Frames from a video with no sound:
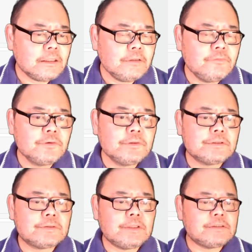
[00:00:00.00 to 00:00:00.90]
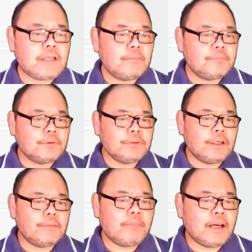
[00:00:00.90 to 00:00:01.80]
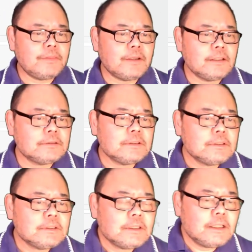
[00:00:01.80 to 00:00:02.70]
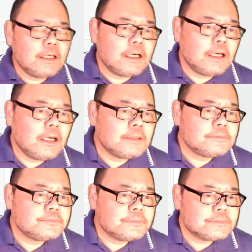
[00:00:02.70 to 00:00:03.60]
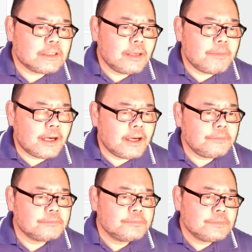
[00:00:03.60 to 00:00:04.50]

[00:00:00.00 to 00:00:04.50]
give you this example in Python, uh, SciPy.